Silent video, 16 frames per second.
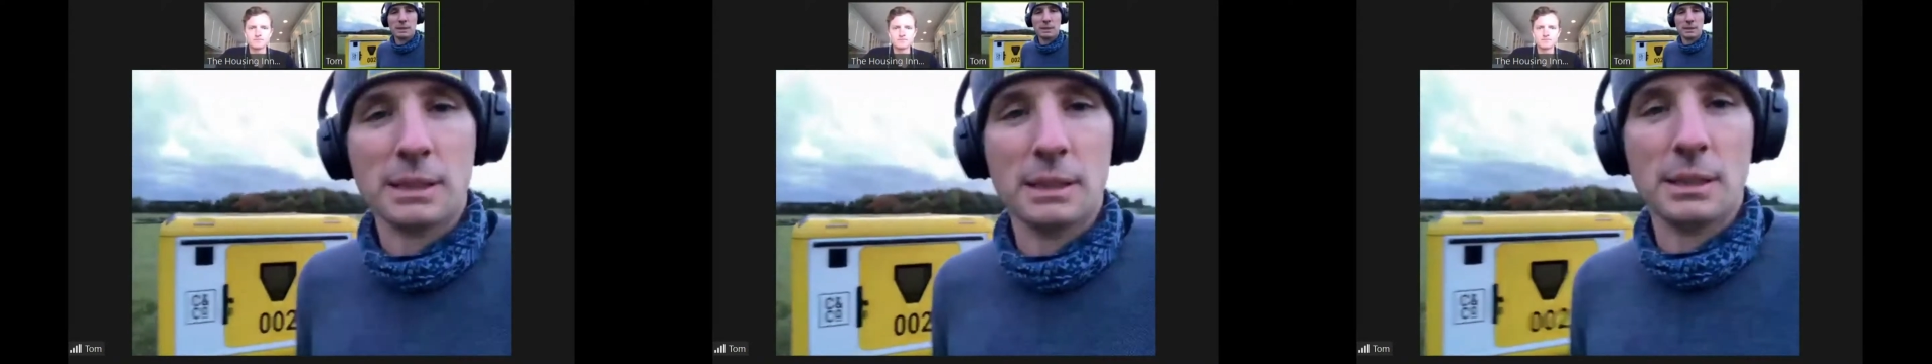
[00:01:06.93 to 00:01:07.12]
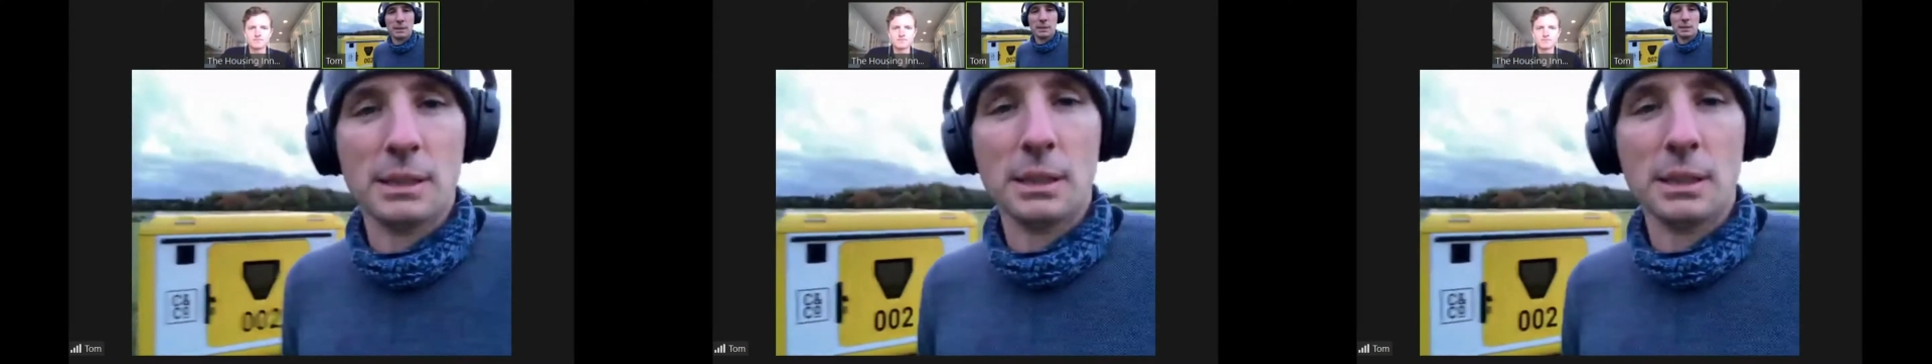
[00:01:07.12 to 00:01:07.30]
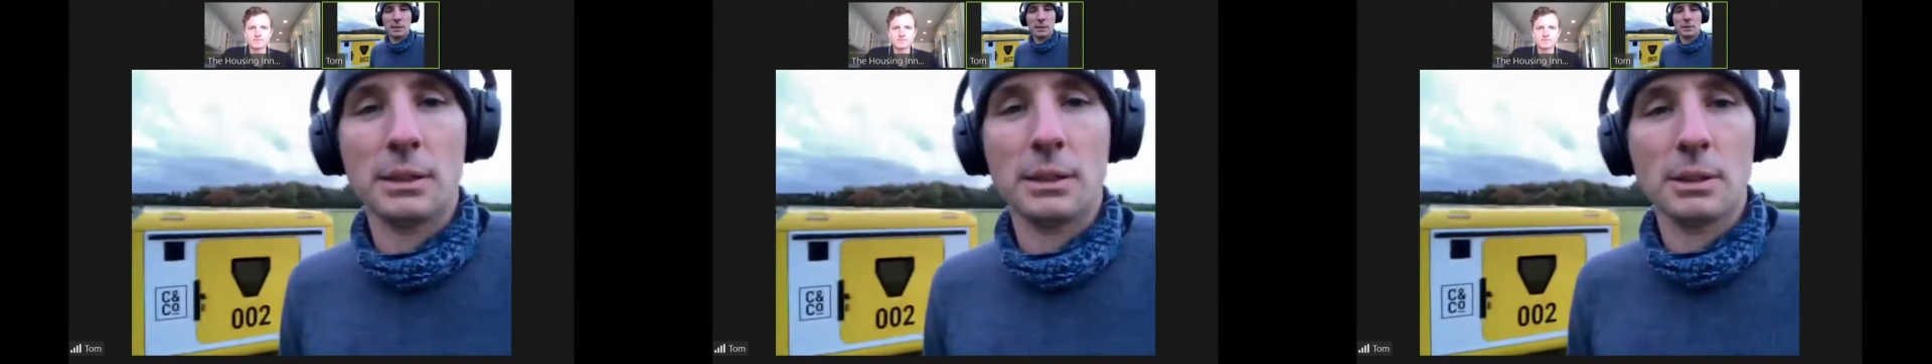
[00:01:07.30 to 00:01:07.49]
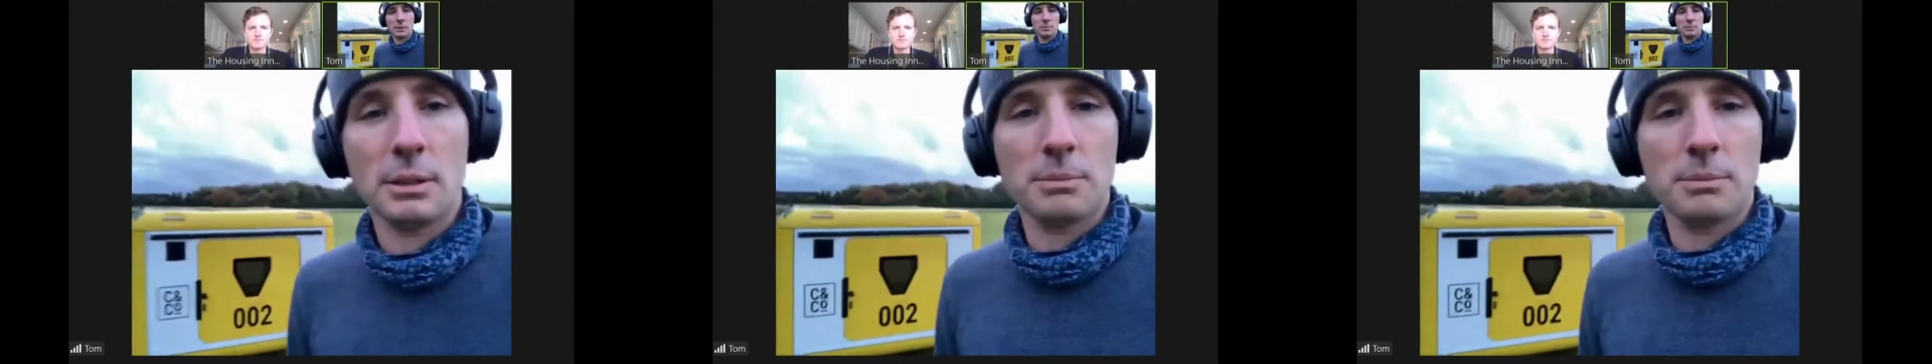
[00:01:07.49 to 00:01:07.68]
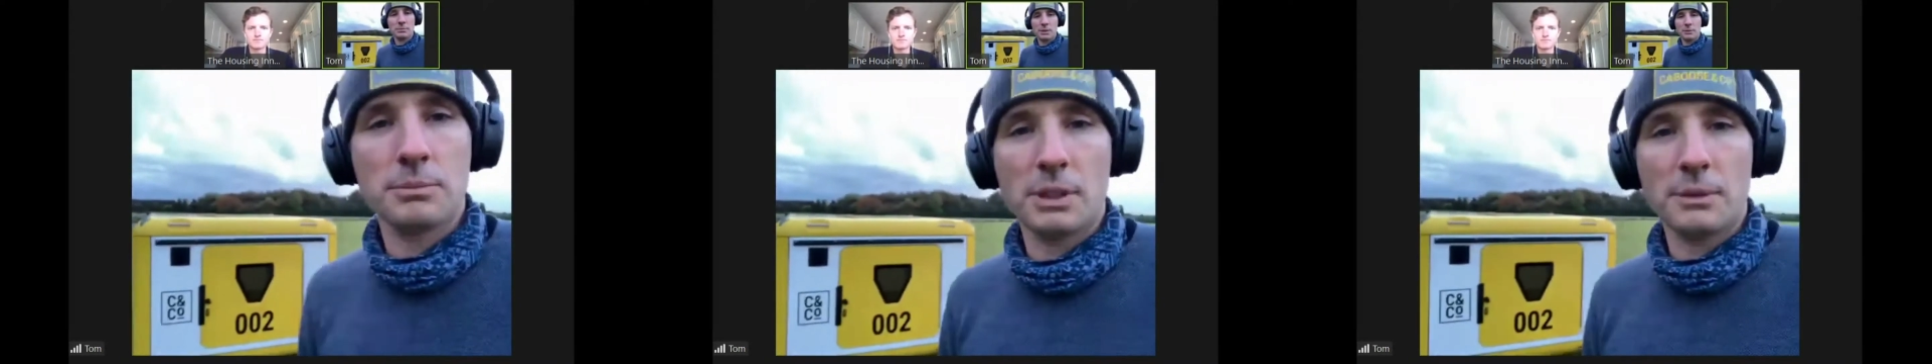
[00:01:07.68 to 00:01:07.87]
And the
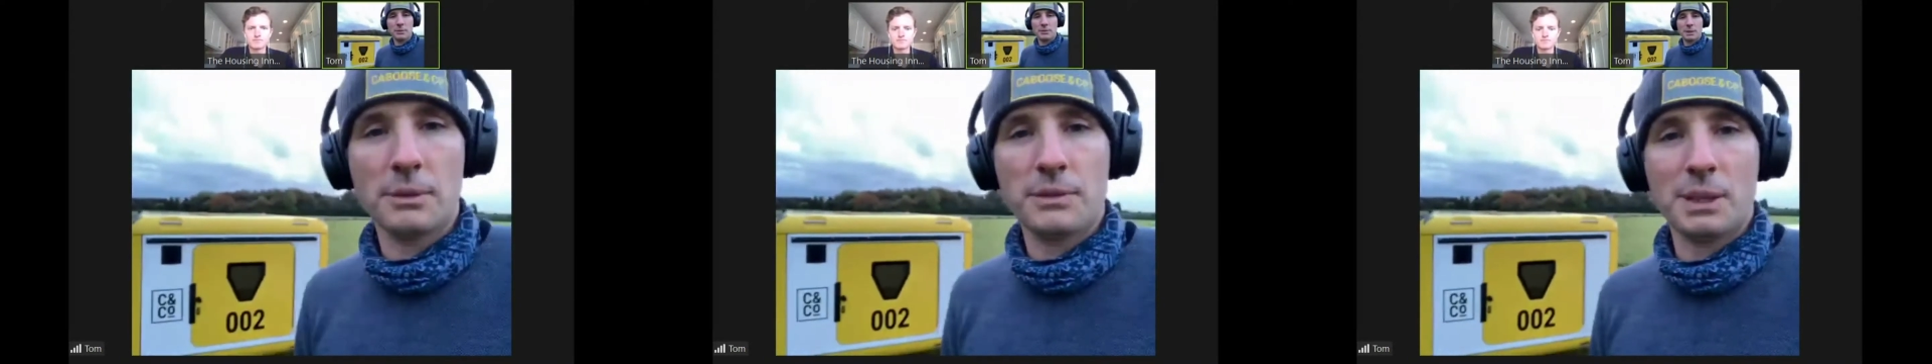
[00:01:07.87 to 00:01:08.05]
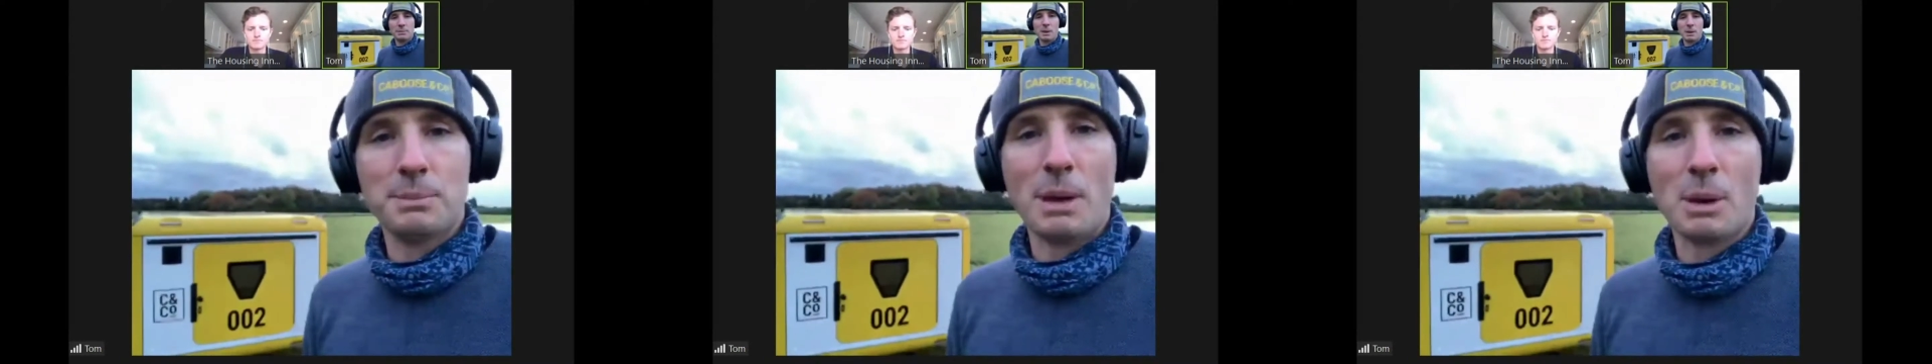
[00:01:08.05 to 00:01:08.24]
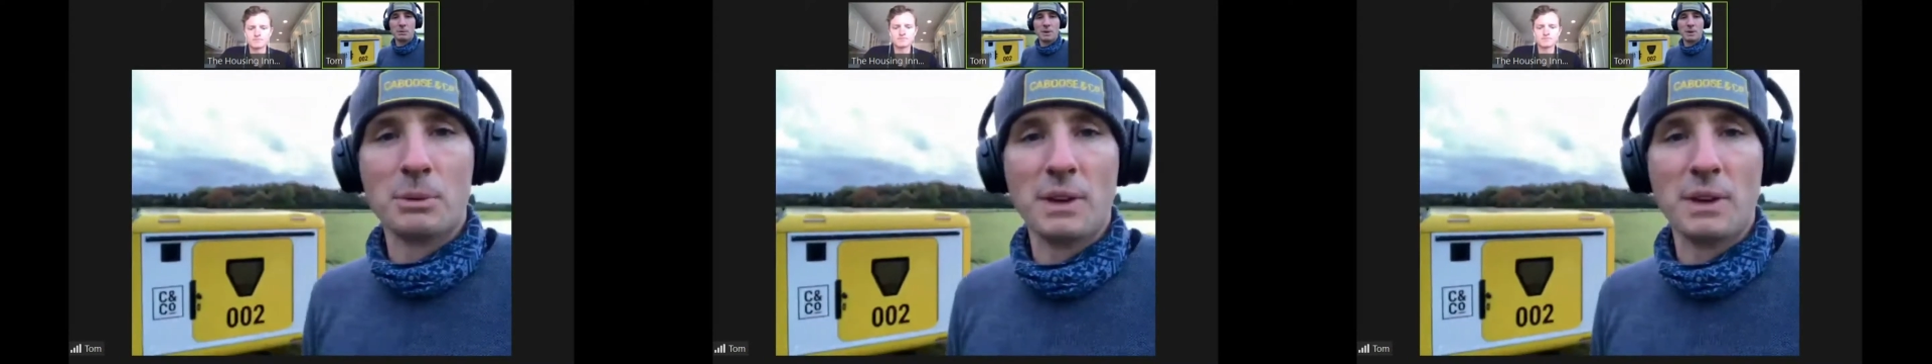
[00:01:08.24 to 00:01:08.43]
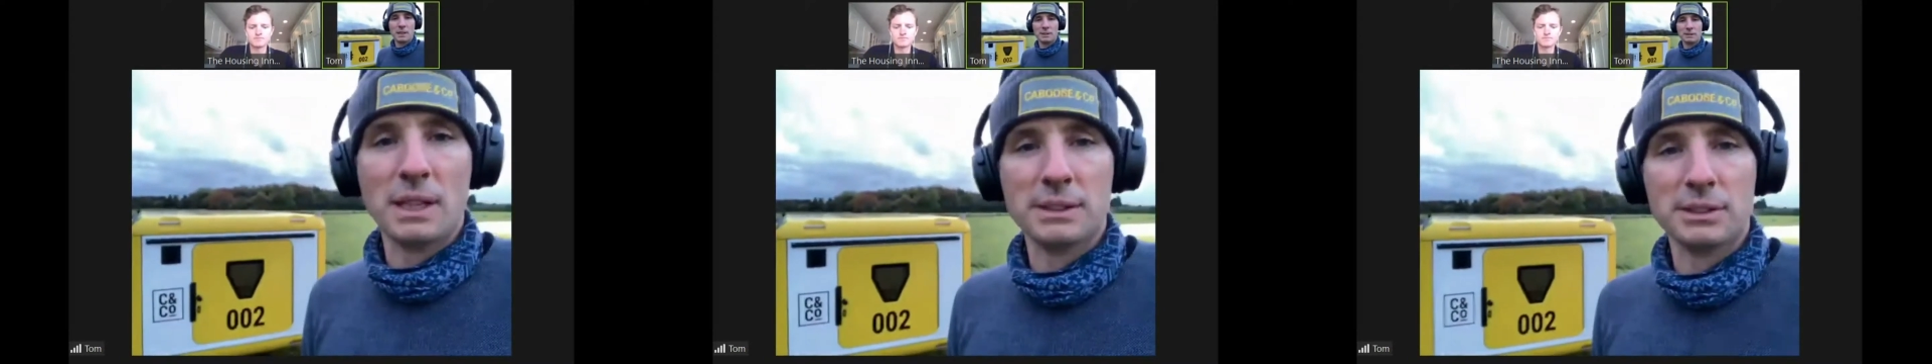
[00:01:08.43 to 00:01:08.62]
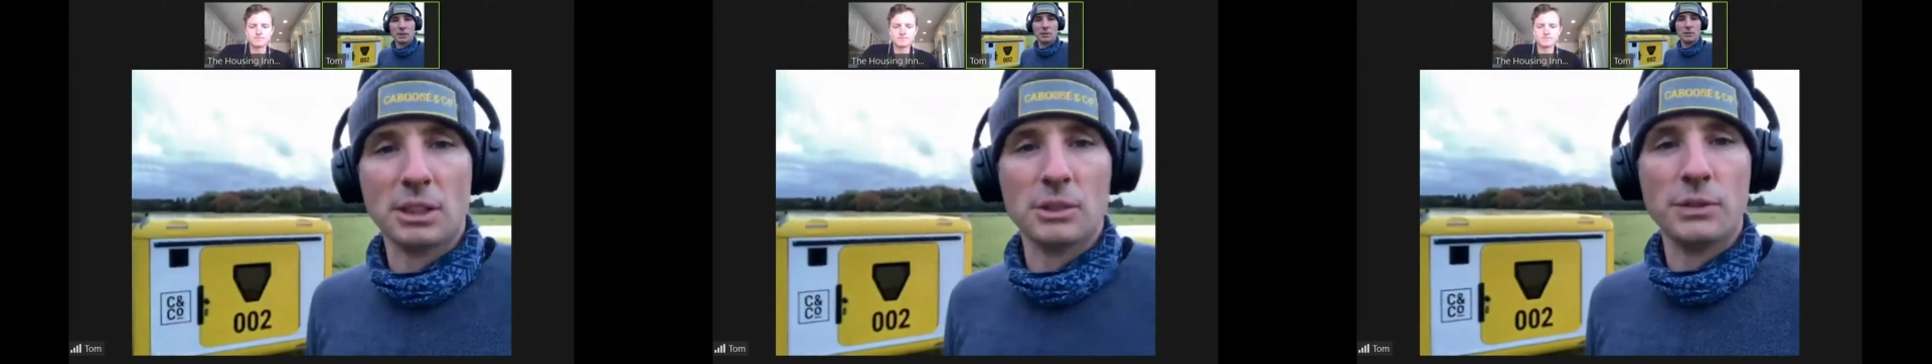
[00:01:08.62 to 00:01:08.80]
feedback we've
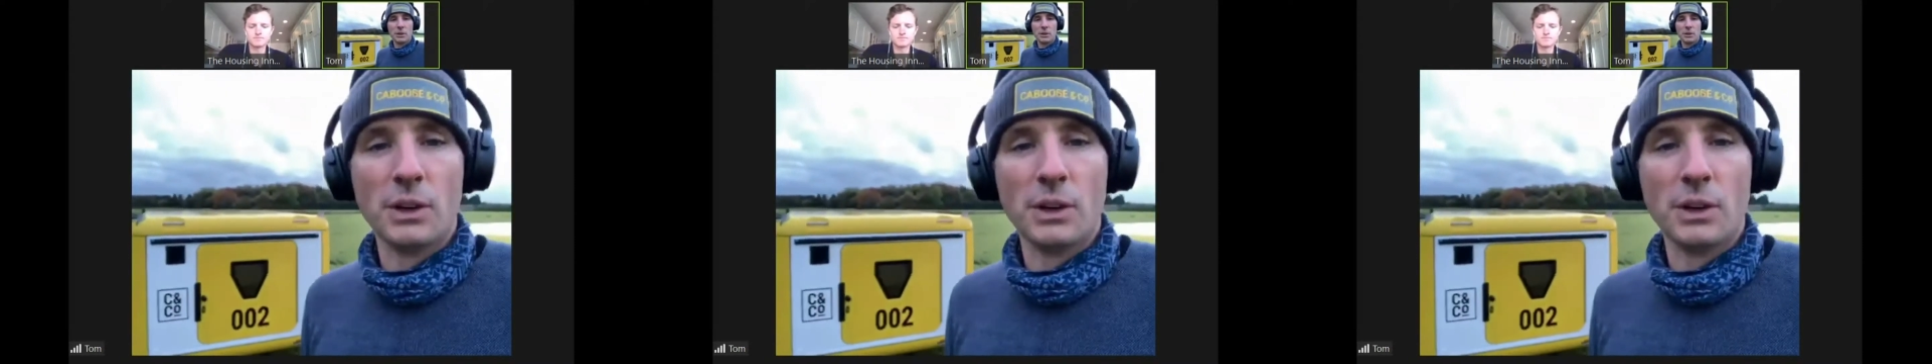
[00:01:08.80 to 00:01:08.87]
had so